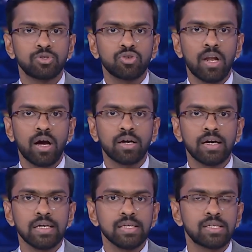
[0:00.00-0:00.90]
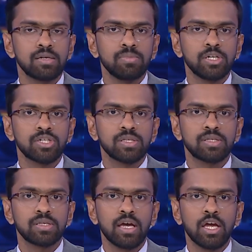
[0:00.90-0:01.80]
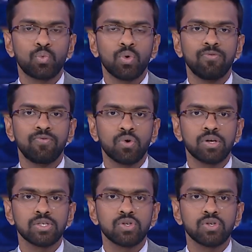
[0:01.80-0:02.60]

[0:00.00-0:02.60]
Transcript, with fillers: Sri Lanka Eastern Merchants say it will focus